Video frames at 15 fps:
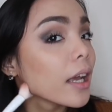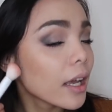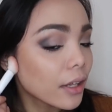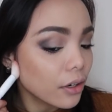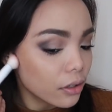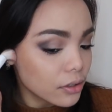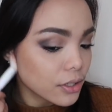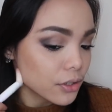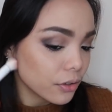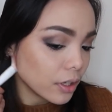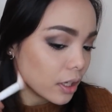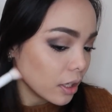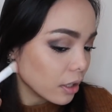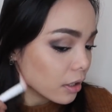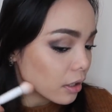And also
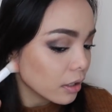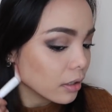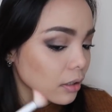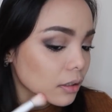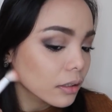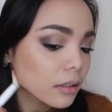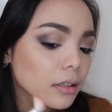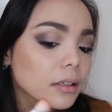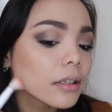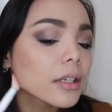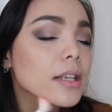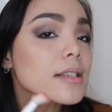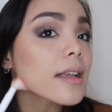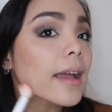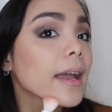here,
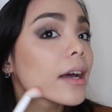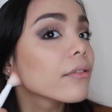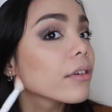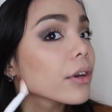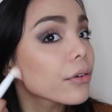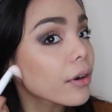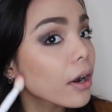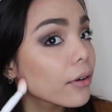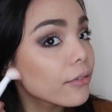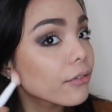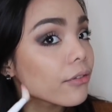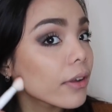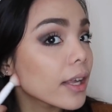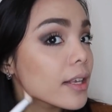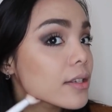because I have a round
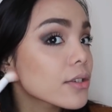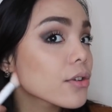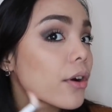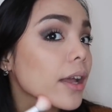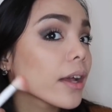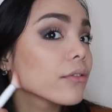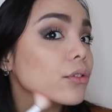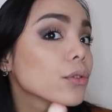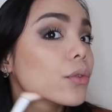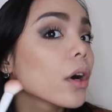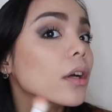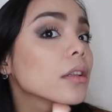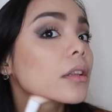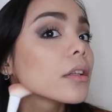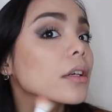face, so I have to
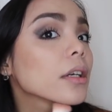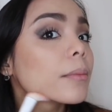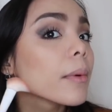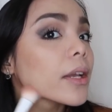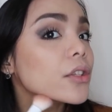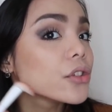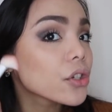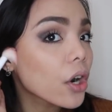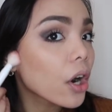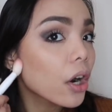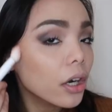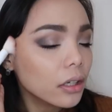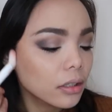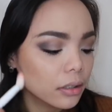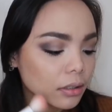contour my
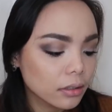jaw.